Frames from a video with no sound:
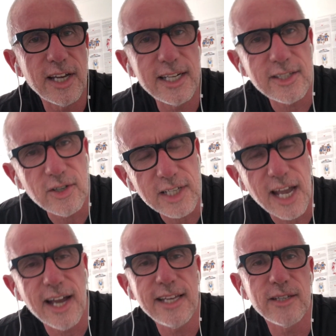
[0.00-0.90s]
And it's
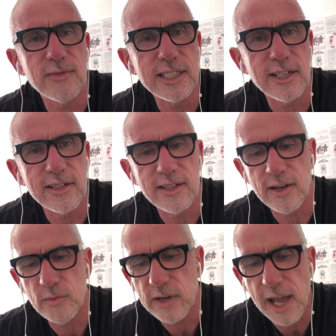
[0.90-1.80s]
okay that we don't know.
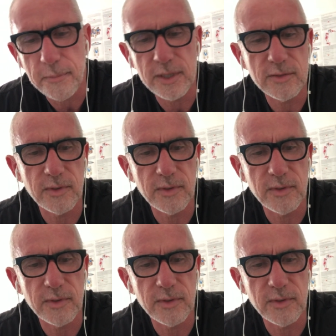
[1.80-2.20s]
What happens